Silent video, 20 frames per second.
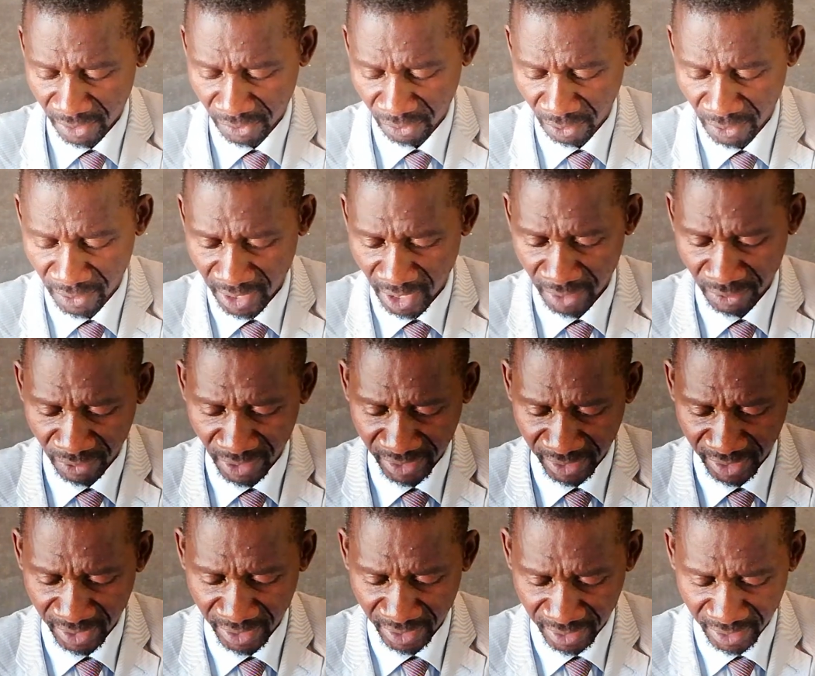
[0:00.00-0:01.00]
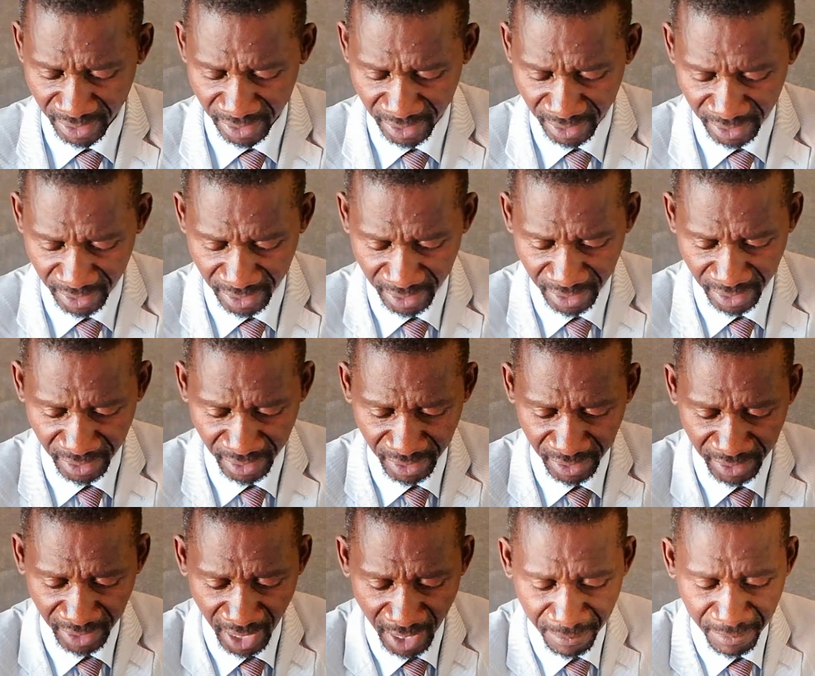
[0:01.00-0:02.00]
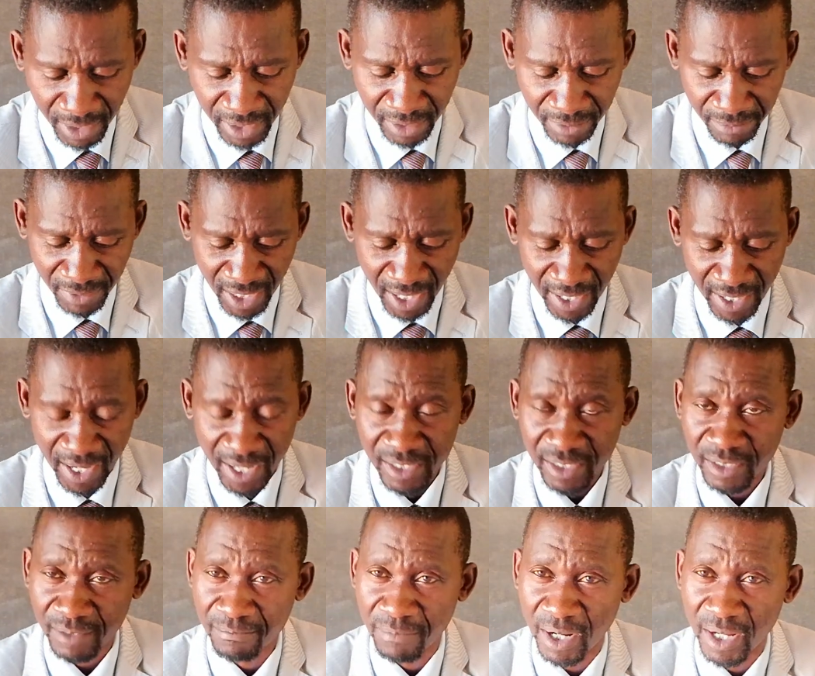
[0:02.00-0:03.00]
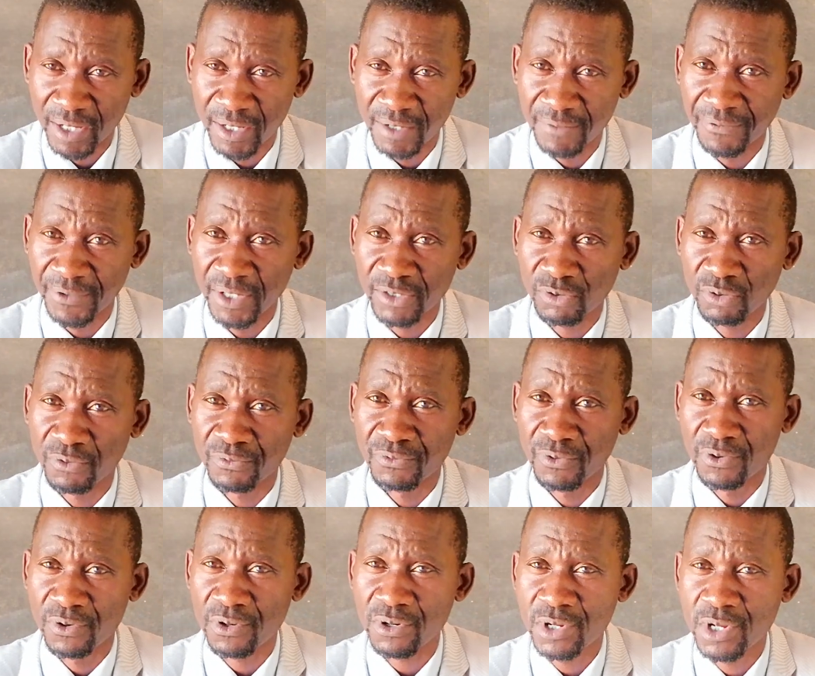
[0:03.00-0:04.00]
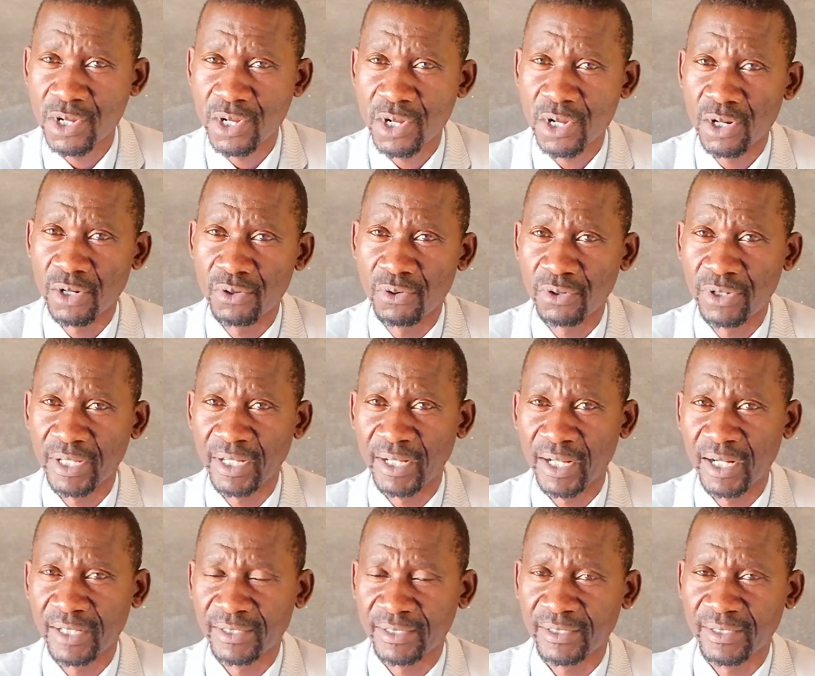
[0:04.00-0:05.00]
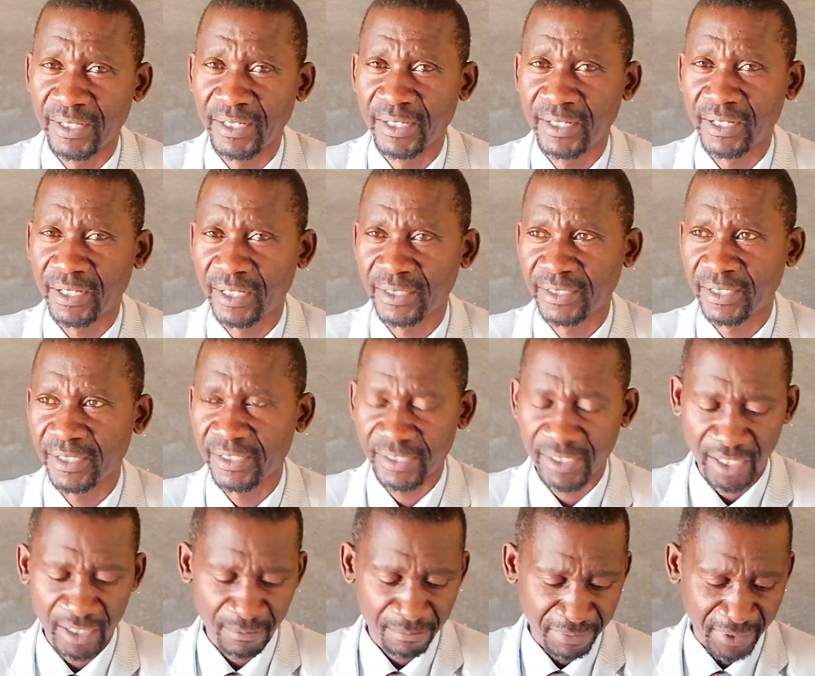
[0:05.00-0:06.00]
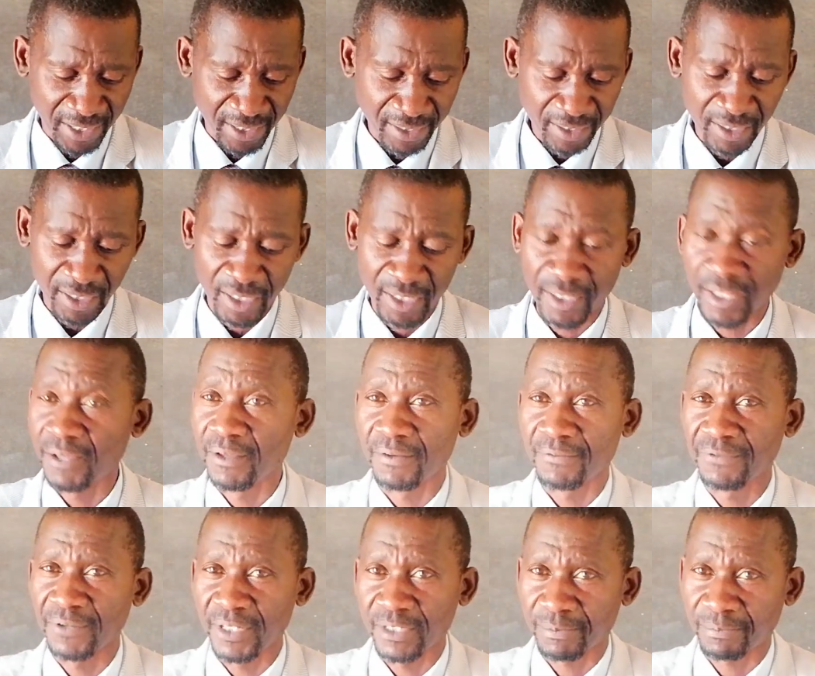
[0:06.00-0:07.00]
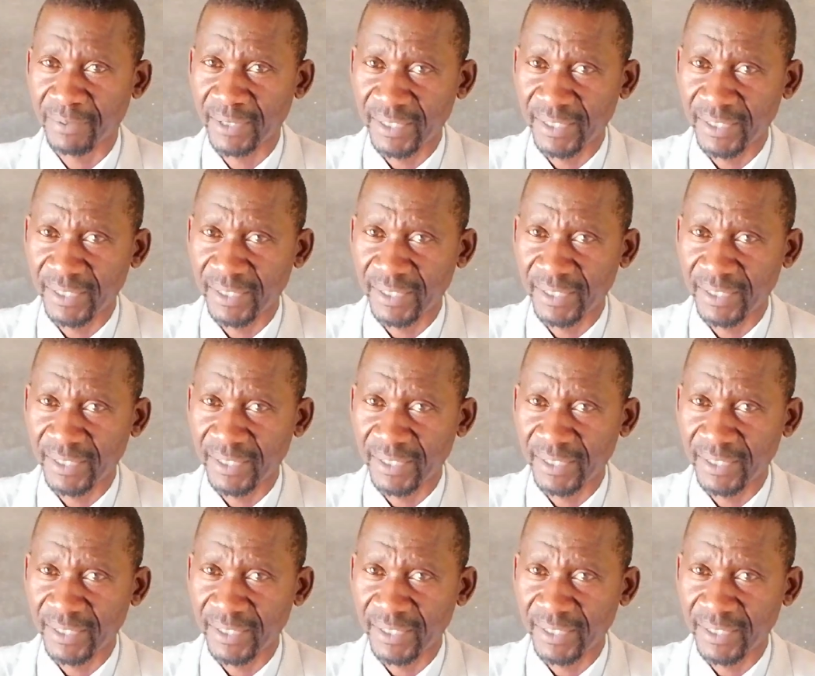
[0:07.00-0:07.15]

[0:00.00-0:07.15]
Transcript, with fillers: So without wasting time, let me highlight by first of all looking at the Cartesian plane in the first